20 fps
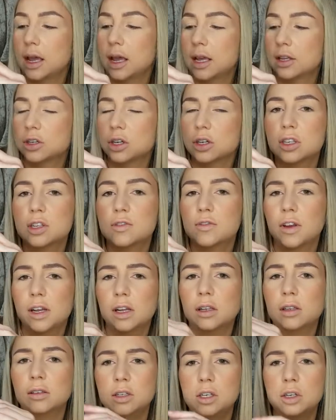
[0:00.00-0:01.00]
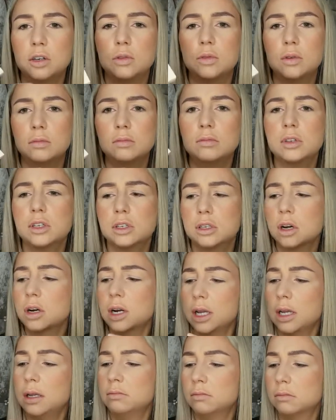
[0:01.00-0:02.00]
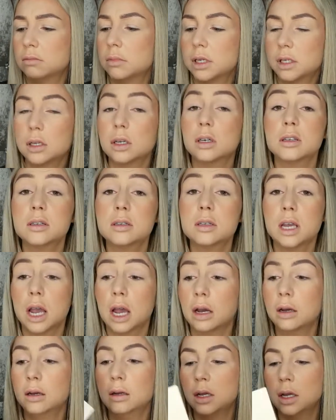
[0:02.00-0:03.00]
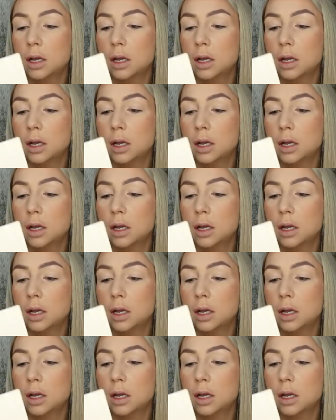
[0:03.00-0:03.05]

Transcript: It does feel, you know, sturdy, it does, yeah.